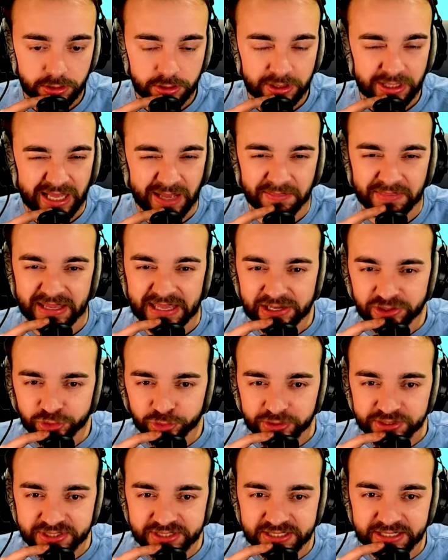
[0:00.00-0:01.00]
I'm
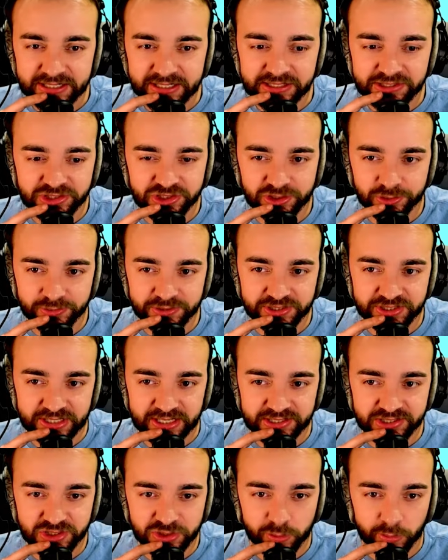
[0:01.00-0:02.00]
interested in
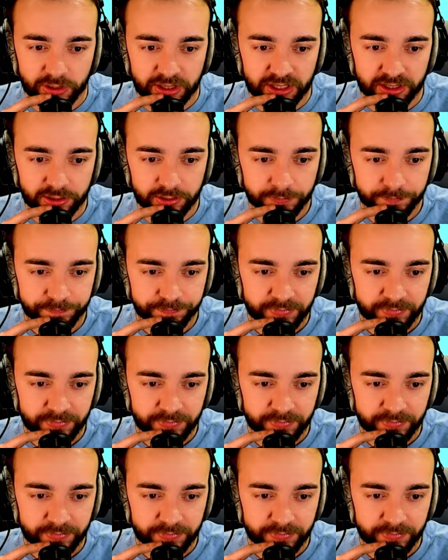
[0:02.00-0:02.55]
Suicide Squad.